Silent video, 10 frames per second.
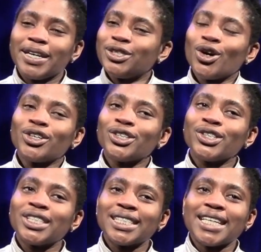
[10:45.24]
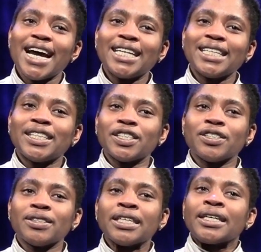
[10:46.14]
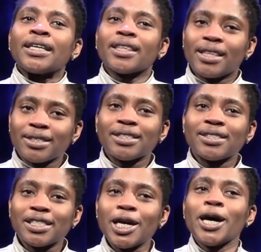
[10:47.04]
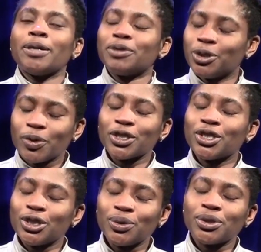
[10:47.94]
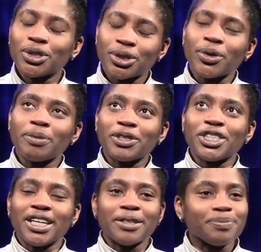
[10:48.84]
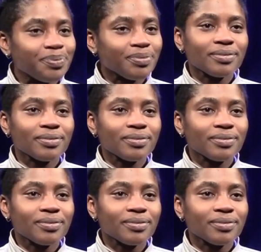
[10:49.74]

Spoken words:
My daughter decided that this is the time she wants to use the sewing machine.